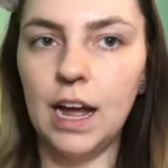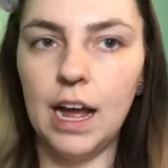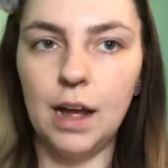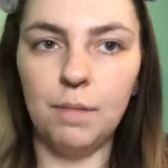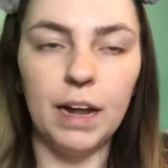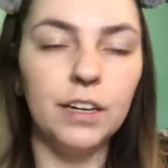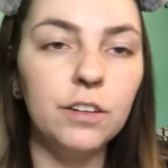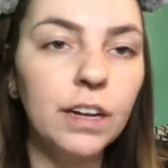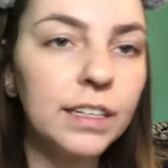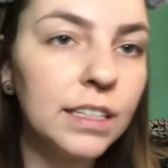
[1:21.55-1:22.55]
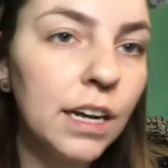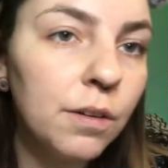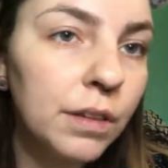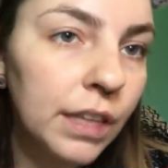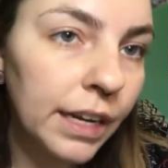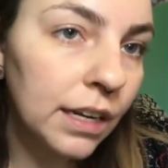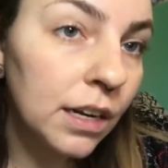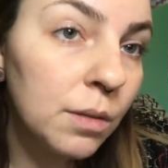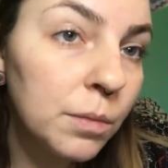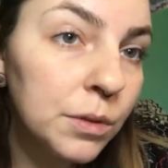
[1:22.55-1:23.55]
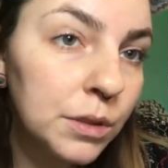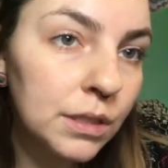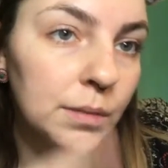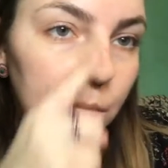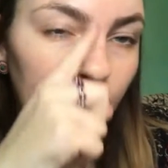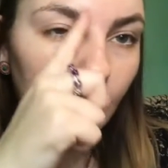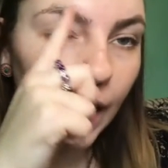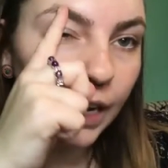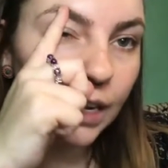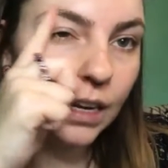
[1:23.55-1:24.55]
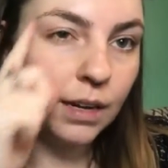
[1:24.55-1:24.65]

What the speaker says: I do like to go with like an almost black,